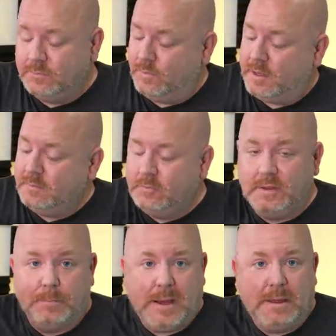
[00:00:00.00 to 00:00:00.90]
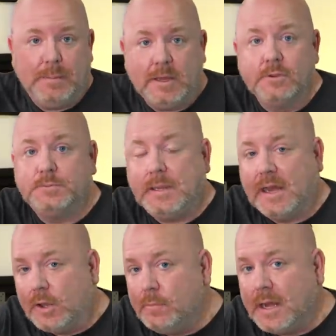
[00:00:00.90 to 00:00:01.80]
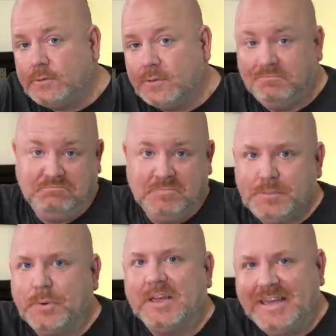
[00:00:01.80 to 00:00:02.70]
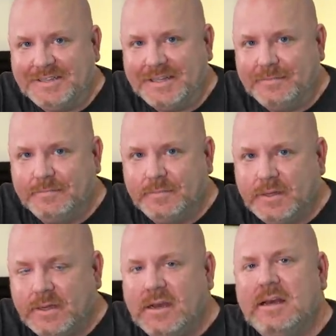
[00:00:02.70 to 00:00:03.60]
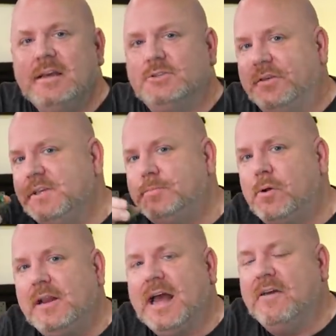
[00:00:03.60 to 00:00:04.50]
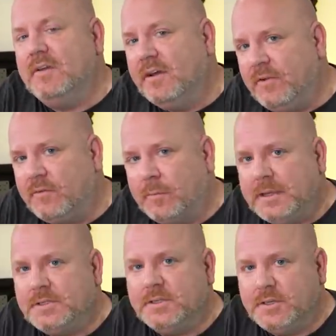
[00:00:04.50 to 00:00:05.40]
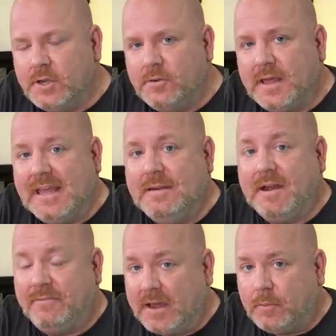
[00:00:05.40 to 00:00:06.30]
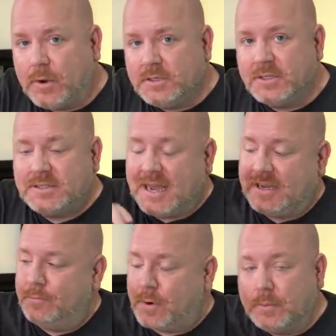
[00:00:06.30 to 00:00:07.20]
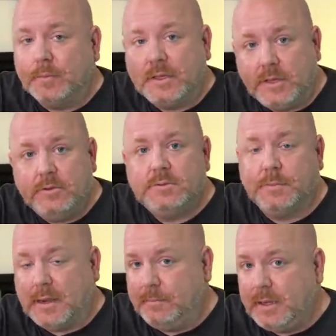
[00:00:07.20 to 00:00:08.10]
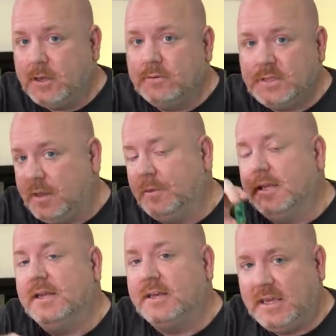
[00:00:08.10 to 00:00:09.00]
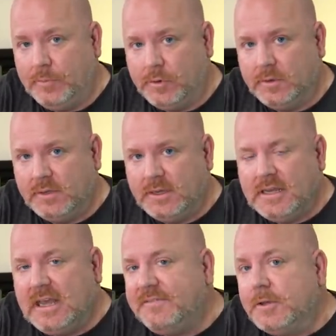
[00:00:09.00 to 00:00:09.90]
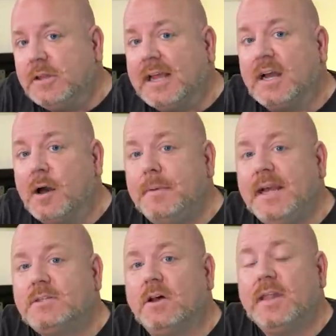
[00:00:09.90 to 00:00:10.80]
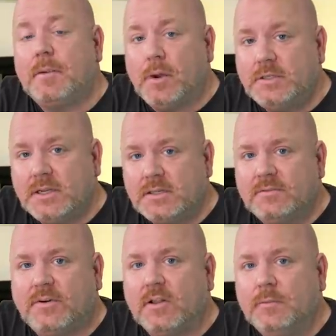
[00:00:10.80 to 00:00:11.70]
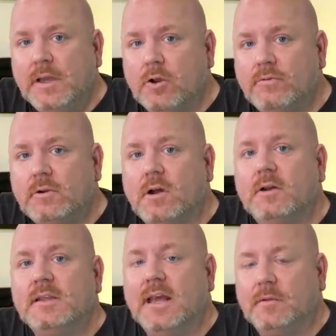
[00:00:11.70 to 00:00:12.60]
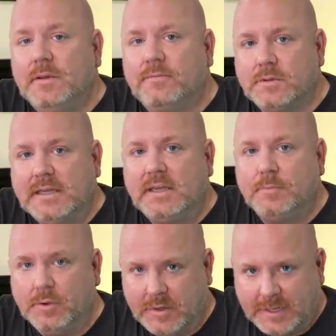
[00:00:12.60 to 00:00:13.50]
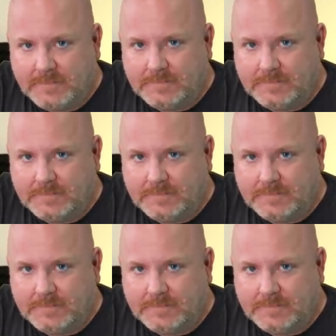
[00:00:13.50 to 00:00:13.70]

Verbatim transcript: Well, with a Pi Pico's PIO module, it's pretty easy. So at this point, I have enough information to know that in my final project, I can probably use the PyPico to emulate a keyboard. If you'd like updates on that project, follow me over on the Element 14 community.